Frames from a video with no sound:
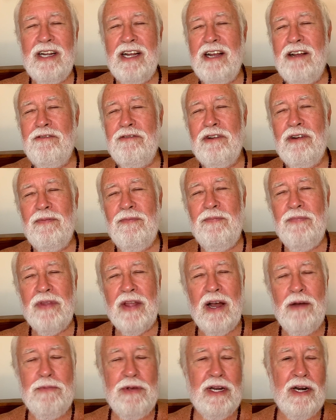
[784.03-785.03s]
even,
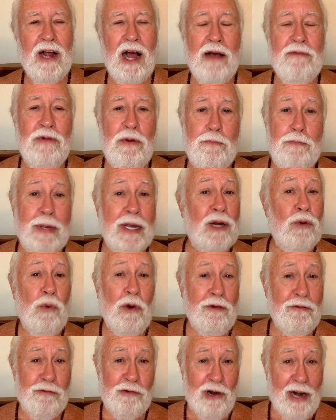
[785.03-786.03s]
I mean, I'm a big
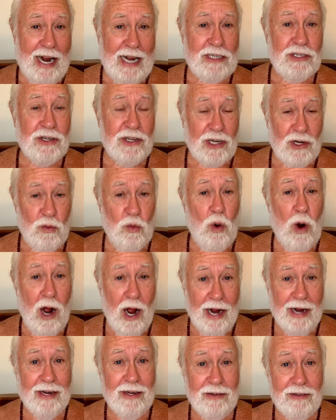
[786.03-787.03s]
one for asking
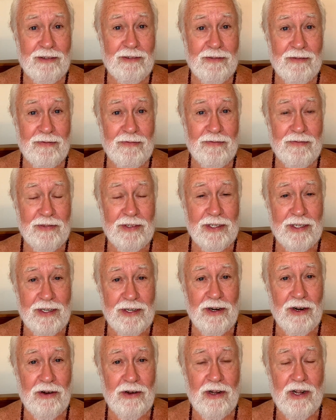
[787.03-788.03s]
why. You
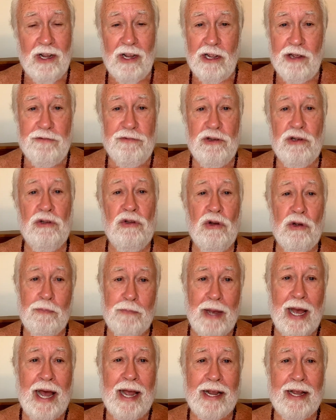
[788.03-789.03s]
know, if you look
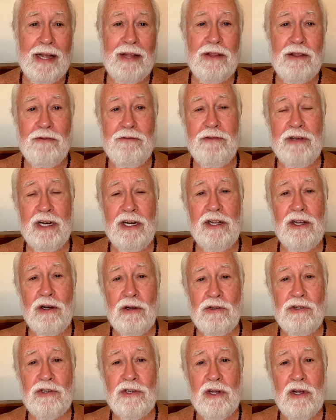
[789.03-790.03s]
back at the
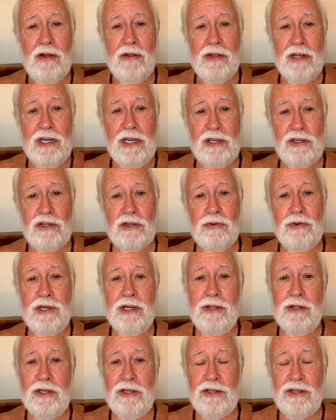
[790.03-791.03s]
videos, the history
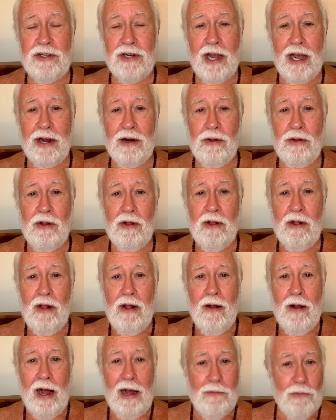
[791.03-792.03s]
of this channel,
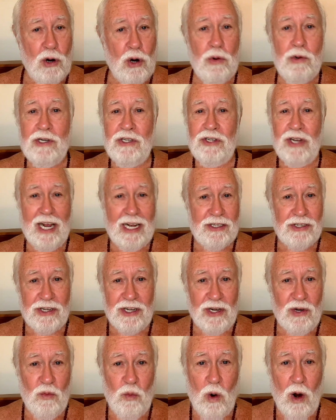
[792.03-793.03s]
I'm always
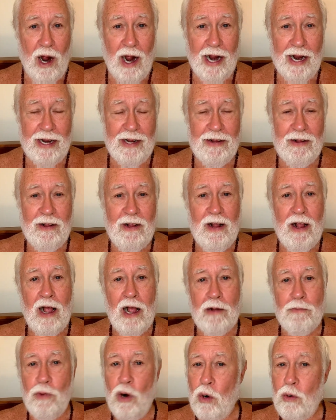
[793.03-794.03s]
asking why.
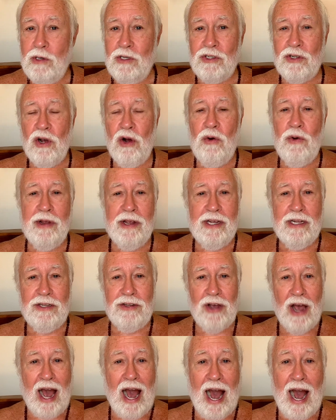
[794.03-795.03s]
I'm always going
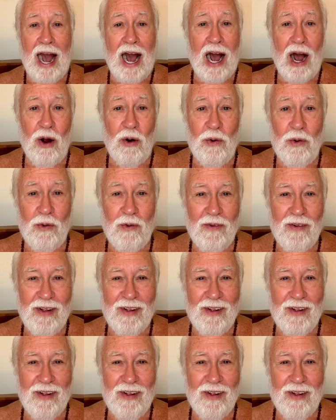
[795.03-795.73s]
into how.